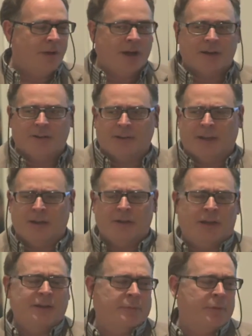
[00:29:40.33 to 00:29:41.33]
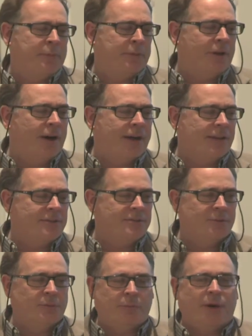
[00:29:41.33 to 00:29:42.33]
does that end up applying to
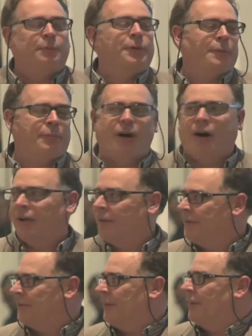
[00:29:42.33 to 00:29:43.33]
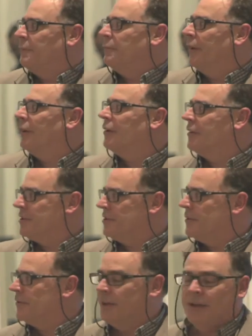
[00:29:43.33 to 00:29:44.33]
public policy and bigger
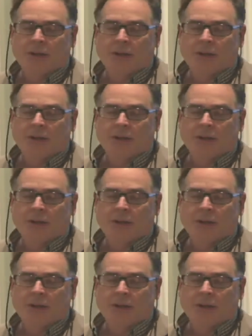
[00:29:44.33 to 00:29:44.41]
issues.